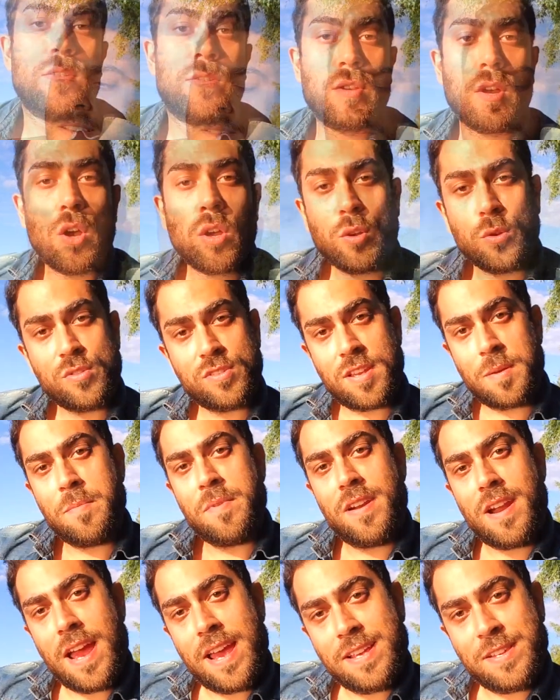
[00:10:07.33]
So to
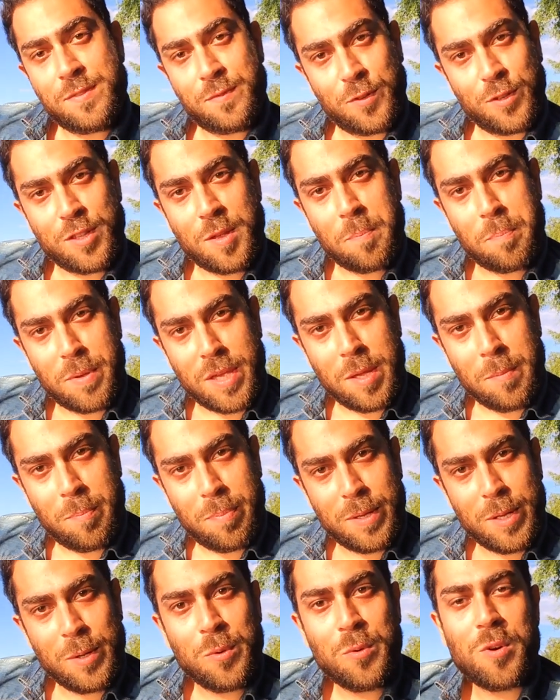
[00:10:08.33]
summarize, for the
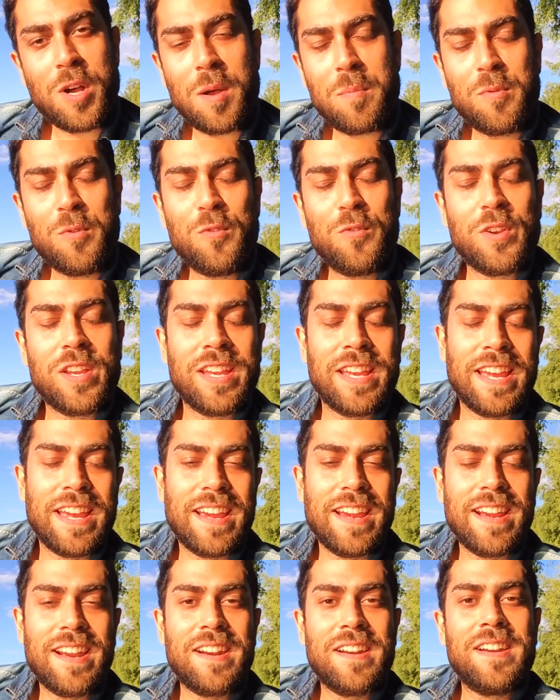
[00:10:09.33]
people who are moving
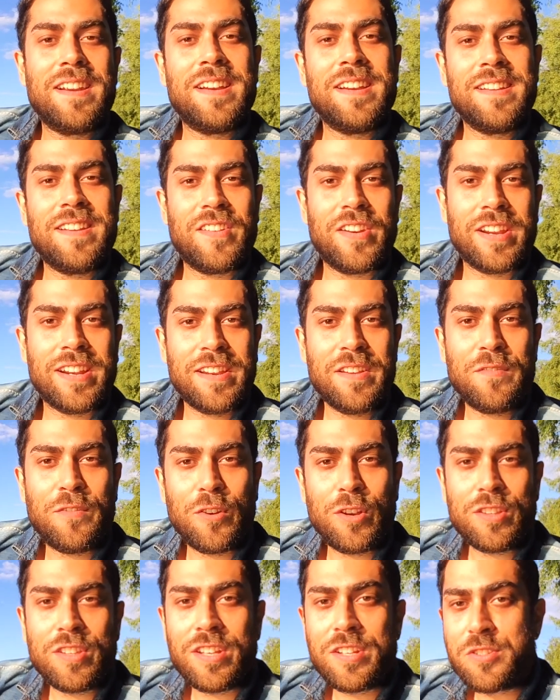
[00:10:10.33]
here directly
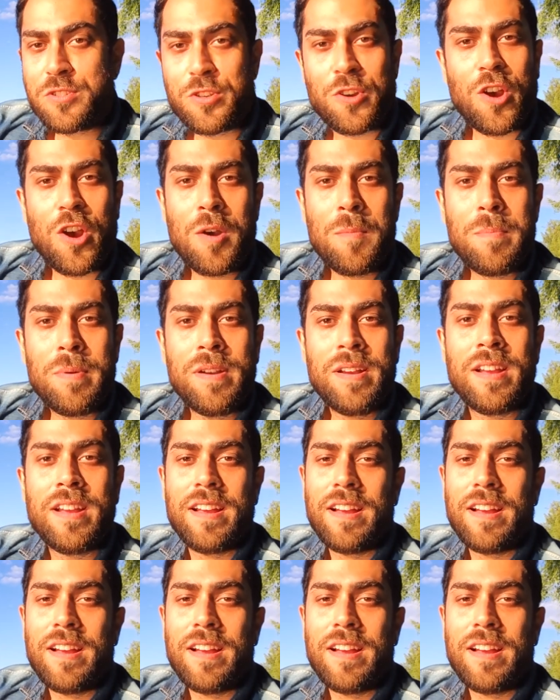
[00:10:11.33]
for their job,